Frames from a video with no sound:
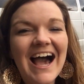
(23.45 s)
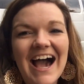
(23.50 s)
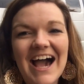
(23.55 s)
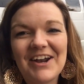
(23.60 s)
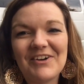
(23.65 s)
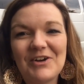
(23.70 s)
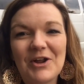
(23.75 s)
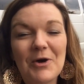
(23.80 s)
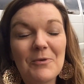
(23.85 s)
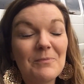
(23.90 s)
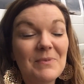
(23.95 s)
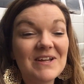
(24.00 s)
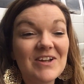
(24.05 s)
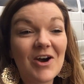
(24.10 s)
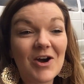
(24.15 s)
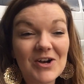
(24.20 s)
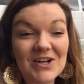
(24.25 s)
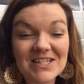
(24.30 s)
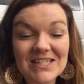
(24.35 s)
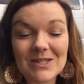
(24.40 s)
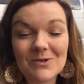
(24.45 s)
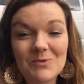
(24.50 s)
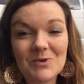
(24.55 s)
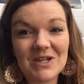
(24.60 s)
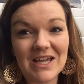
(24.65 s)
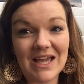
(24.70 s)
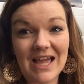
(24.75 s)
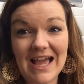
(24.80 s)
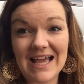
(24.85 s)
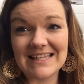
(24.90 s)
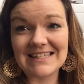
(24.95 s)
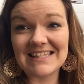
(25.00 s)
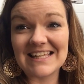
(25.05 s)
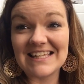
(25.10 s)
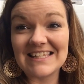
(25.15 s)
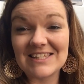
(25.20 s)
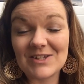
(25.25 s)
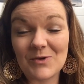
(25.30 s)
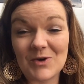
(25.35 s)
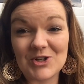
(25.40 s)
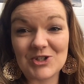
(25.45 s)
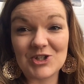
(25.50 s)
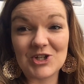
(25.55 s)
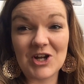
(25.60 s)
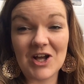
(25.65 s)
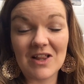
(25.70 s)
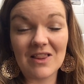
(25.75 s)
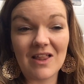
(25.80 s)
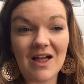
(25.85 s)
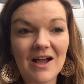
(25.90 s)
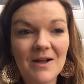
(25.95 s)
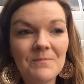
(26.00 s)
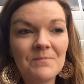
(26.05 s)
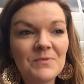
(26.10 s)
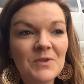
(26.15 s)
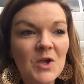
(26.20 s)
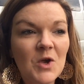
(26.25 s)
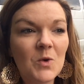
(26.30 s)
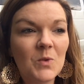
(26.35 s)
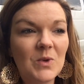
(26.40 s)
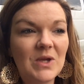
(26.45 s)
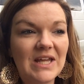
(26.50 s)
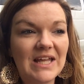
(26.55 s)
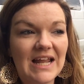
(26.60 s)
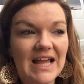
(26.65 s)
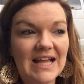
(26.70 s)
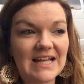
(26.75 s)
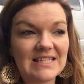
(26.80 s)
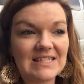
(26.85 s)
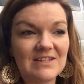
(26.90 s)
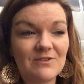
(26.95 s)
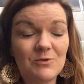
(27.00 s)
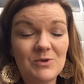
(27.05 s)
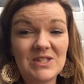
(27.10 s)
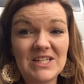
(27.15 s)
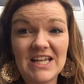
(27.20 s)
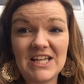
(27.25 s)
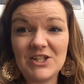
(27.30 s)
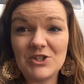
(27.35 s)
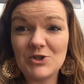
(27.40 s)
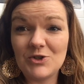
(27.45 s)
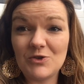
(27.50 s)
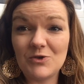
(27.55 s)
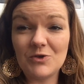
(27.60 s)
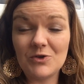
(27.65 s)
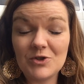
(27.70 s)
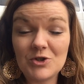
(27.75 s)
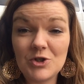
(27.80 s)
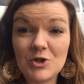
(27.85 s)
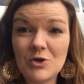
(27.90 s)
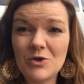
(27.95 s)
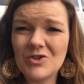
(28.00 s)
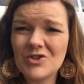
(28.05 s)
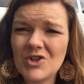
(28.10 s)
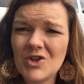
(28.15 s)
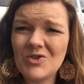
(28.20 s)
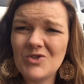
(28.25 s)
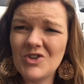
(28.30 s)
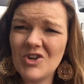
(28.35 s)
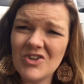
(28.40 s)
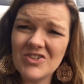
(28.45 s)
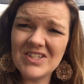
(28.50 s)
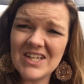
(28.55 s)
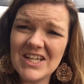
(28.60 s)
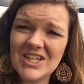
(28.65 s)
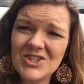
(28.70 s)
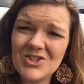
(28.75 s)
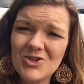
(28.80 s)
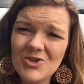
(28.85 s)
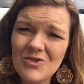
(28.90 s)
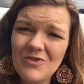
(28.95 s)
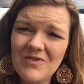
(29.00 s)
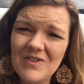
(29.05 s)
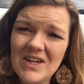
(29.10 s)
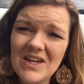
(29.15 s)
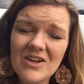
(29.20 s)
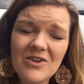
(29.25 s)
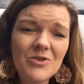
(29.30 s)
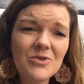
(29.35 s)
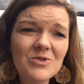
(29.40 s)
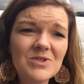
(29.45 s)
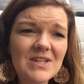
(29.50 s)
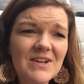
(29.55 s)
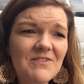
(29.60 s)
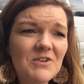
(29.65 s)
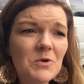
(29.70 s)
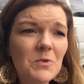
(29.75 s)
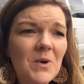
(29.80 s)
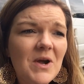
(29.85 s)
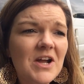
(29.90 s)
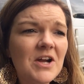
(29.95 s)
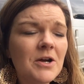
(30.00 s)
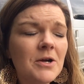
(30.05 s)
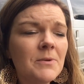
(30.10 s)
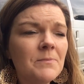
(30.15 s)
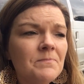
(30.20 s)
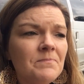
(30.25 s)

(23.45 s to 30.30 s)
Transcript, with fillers: I don't know, but honestly we get asked this question a lot. We get asked if we take two, two. So do y'all take two vehicles everywhere?